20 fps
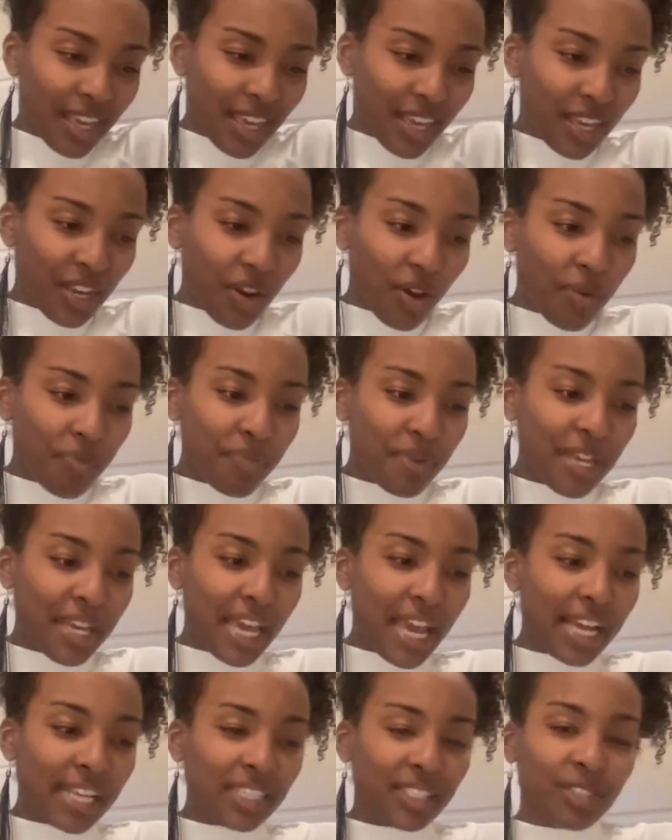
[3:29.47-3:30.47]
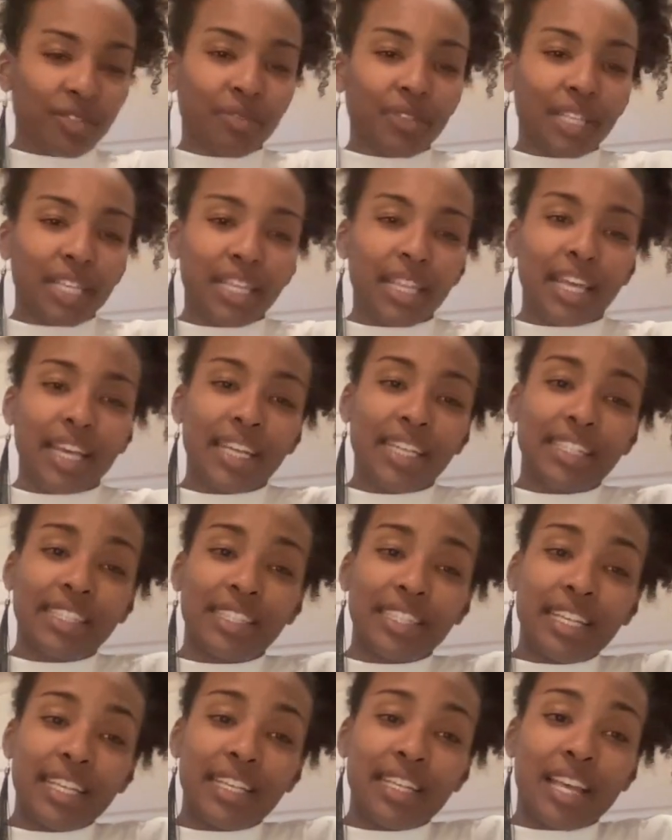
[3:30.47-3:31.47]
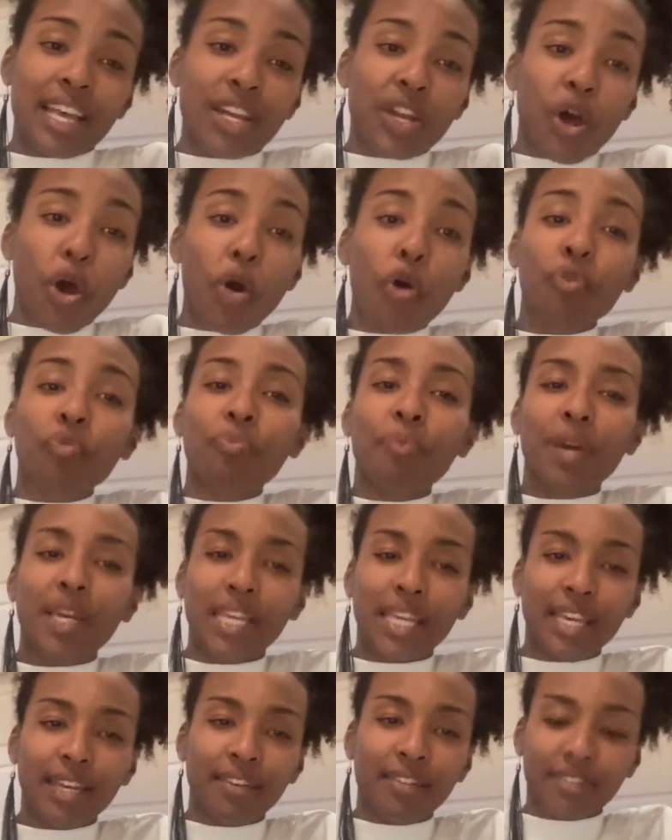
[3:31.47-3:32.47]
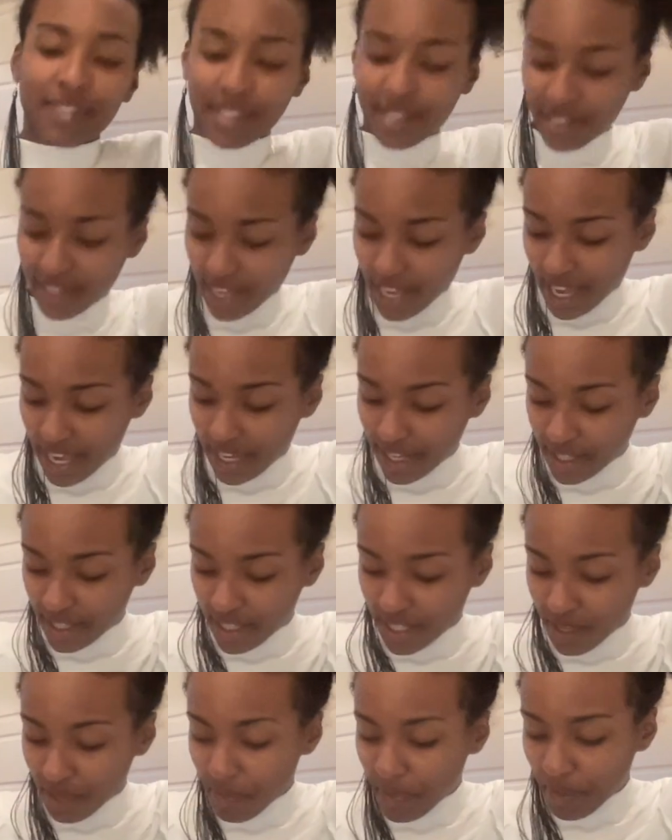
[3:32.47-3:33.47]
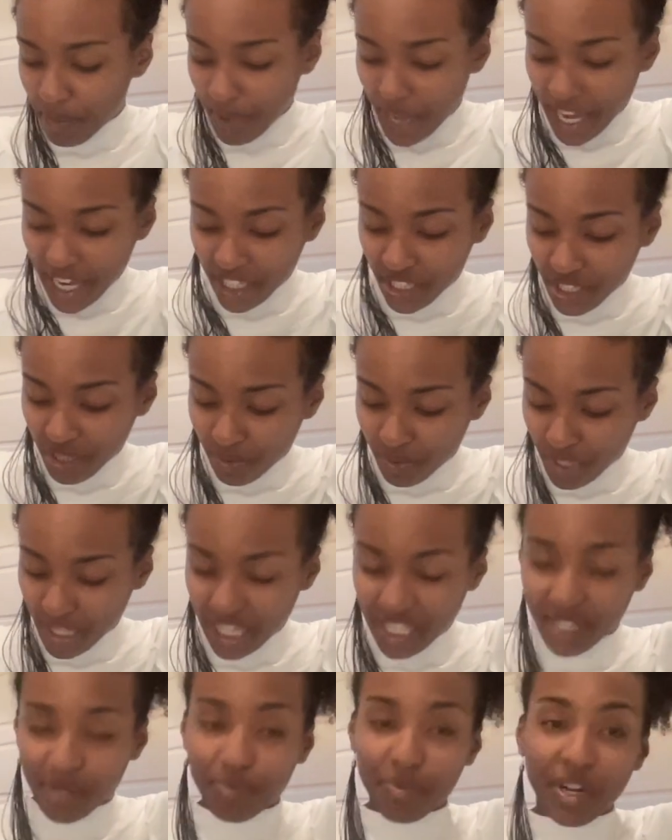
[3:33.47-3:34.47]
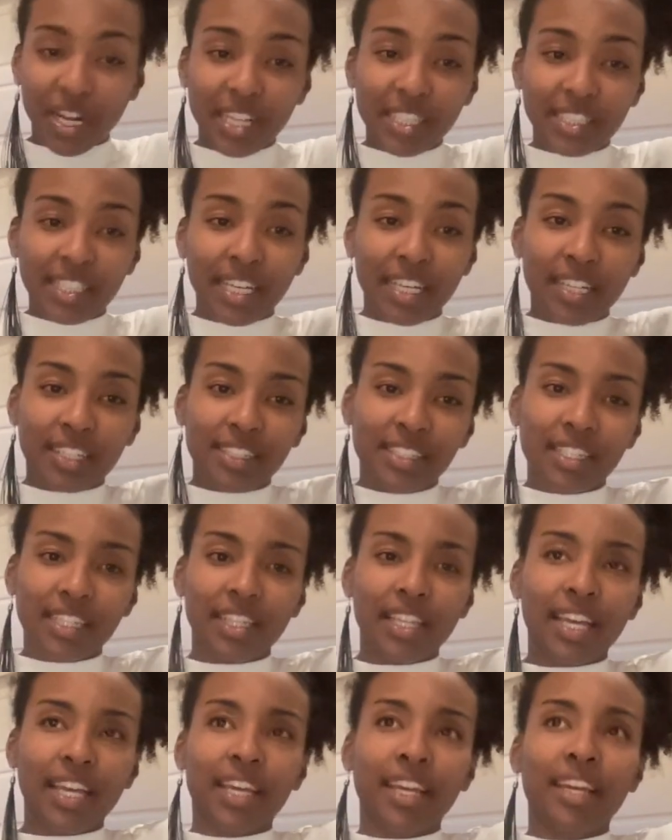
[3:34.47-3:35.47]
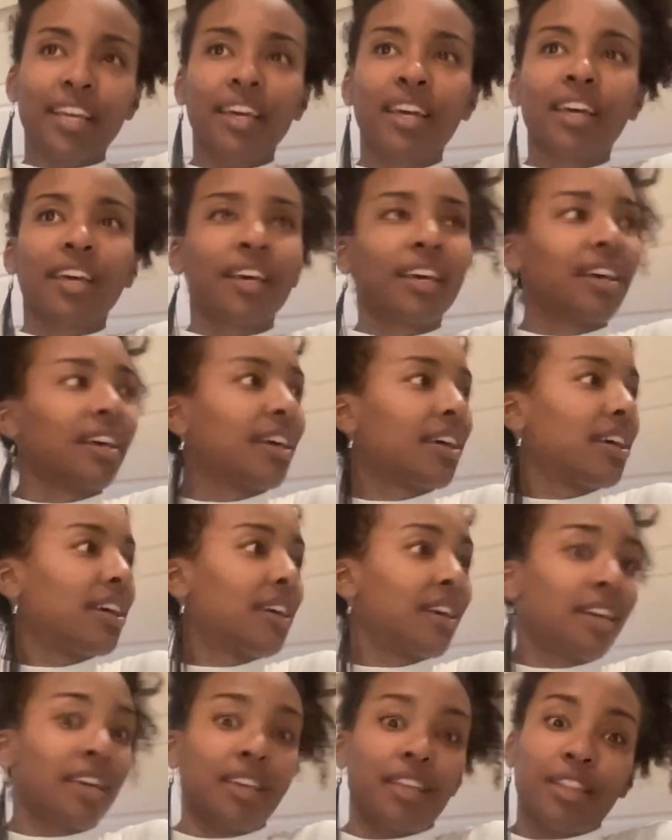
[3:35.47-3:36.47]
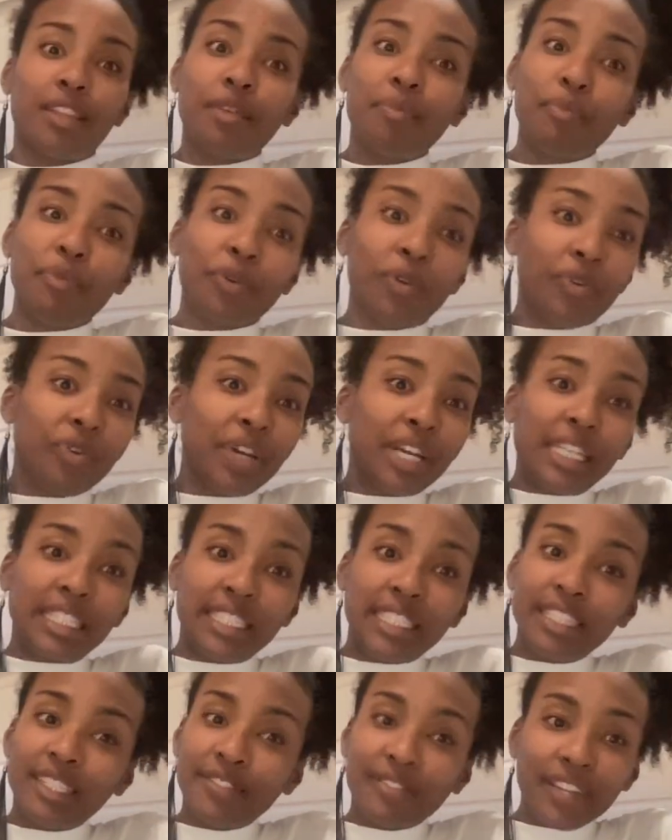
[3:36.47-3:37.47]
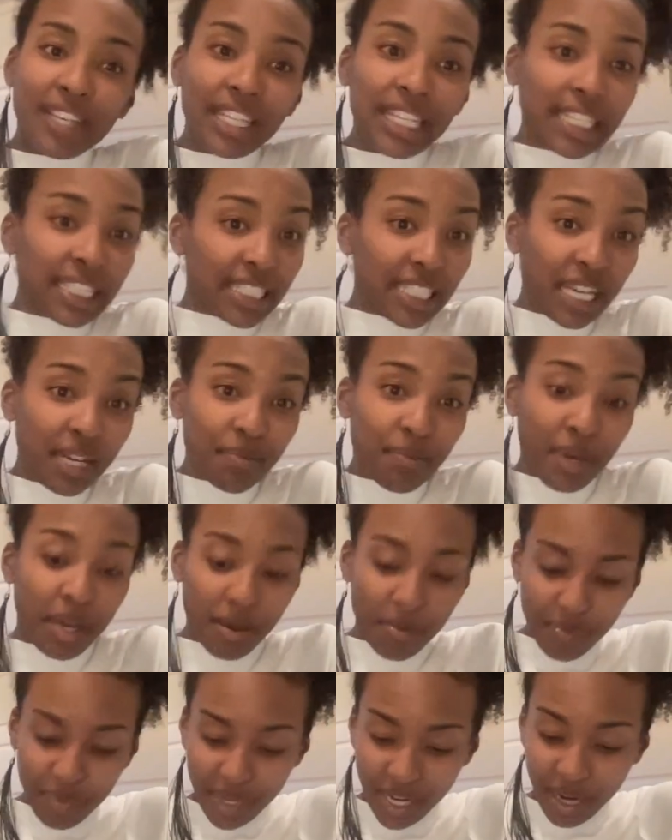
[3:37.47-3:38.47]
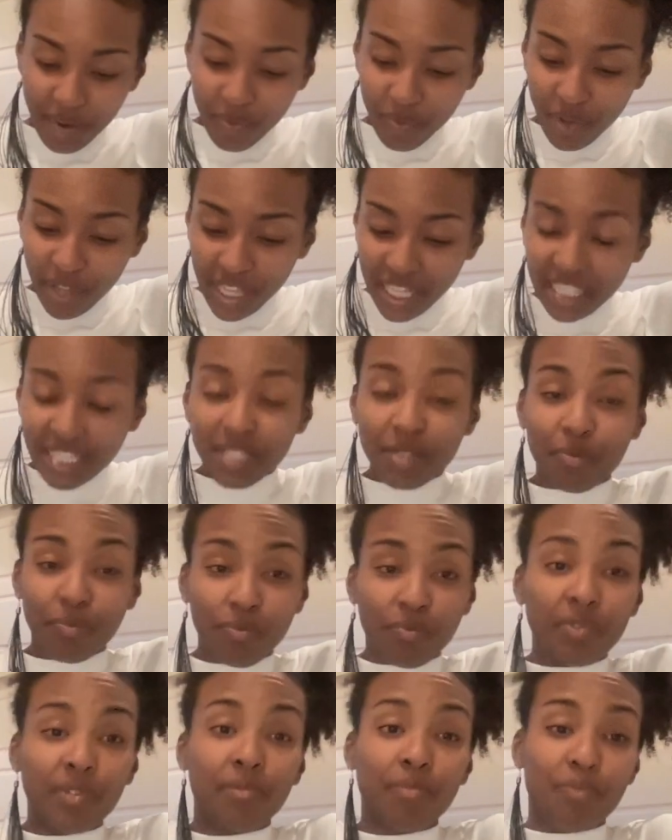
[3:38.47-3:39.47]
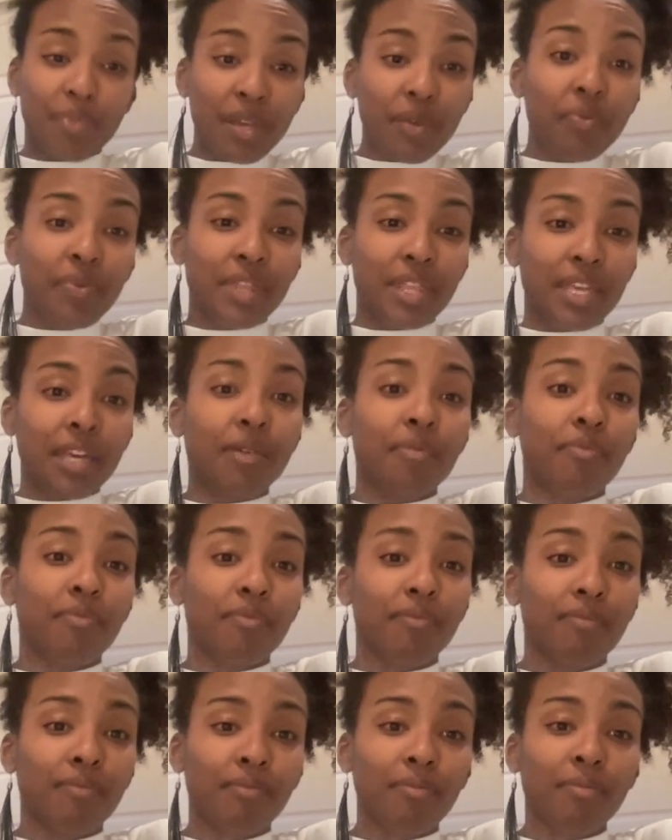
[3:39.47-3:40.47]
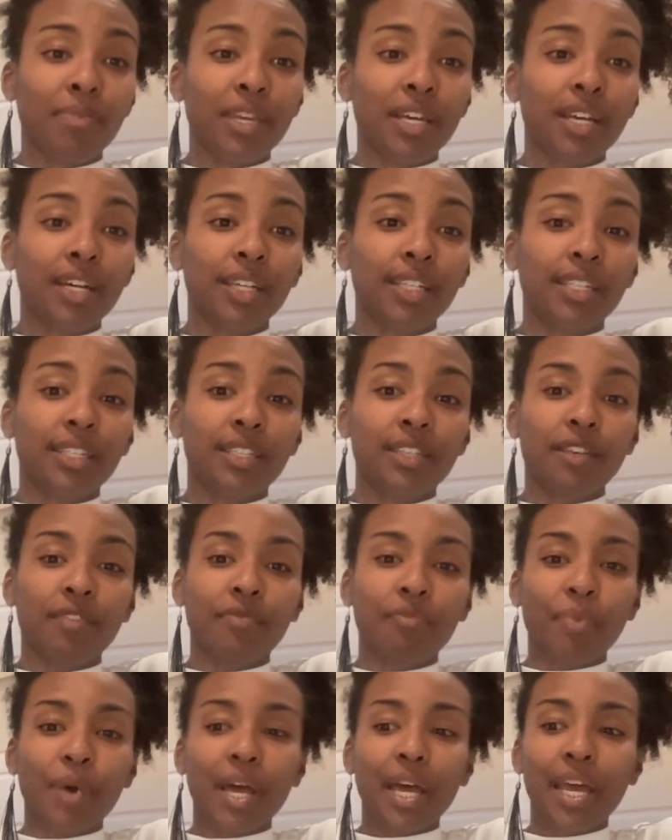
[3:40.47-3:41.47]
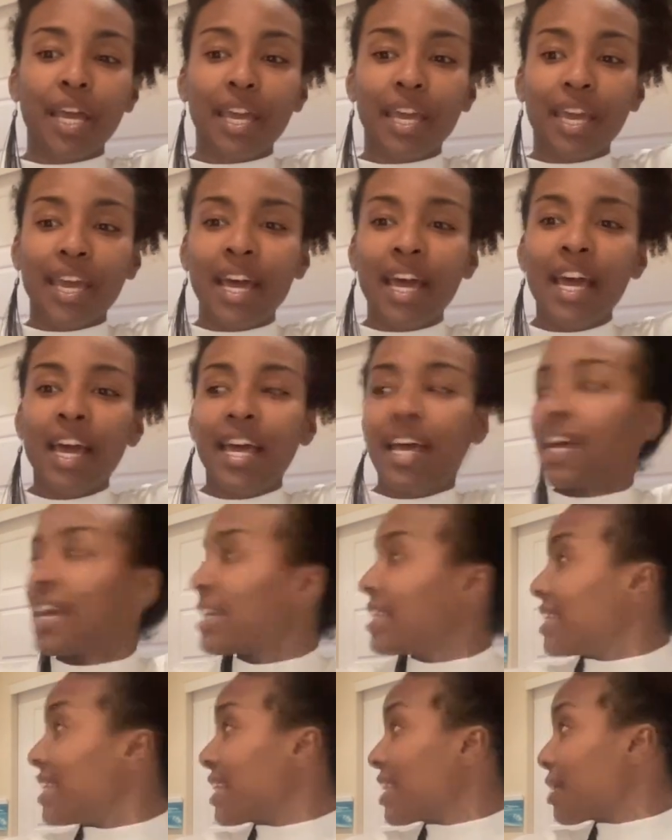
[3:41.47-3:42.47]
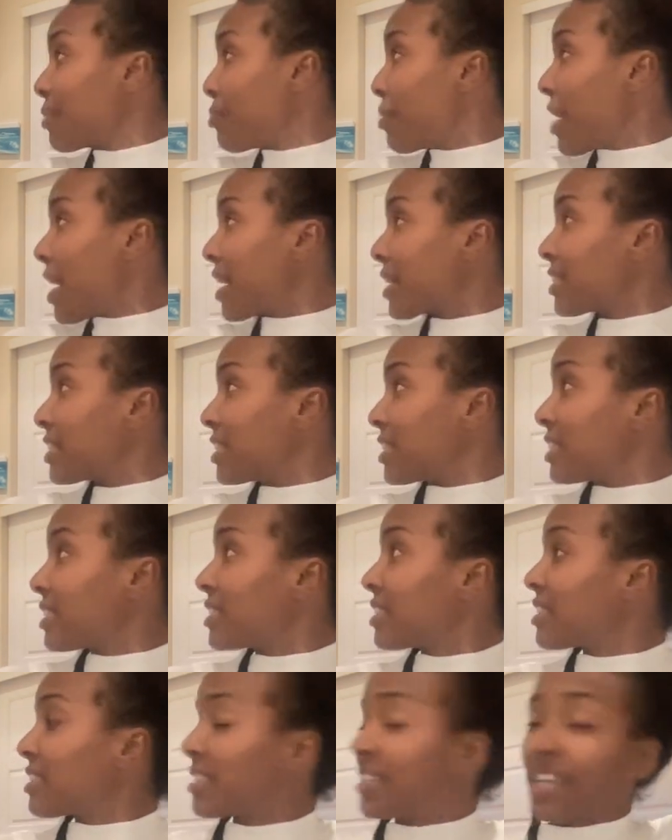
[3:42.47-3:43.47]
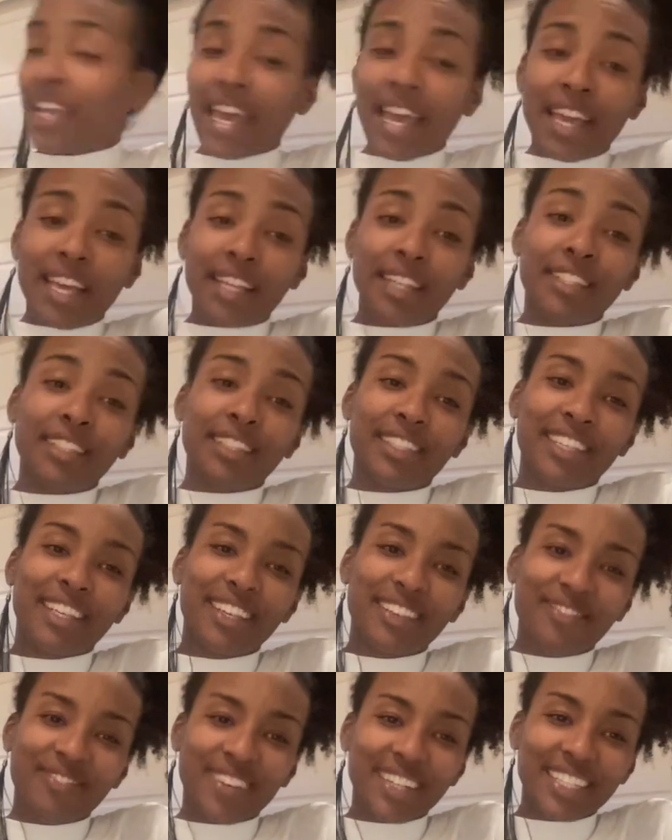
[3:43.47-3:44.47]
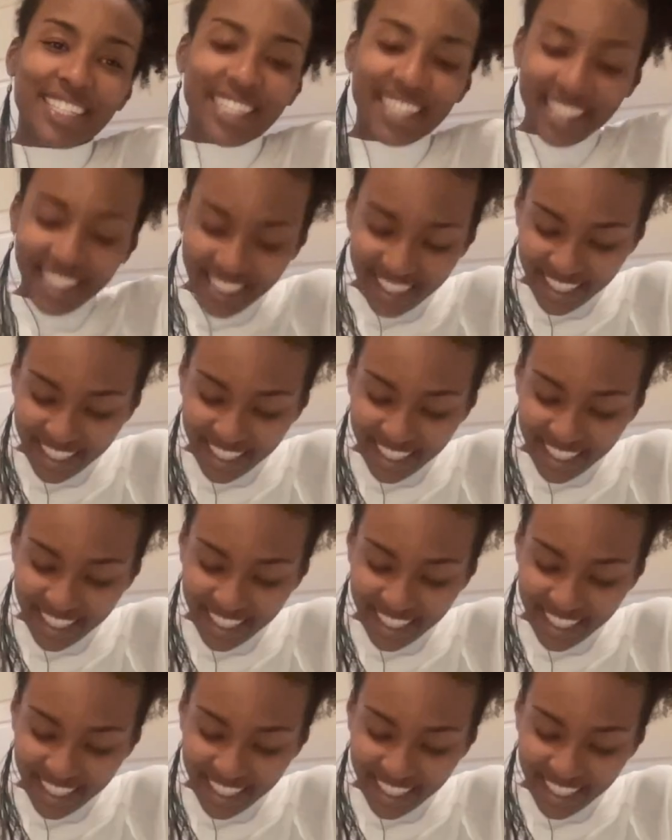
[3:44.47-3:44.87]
you know, I'm being asked to really like sit and hone my gifts and to be patient with this process, and like the craziest feelings come up, but I'm willing to be with them because of my daily practice and my daily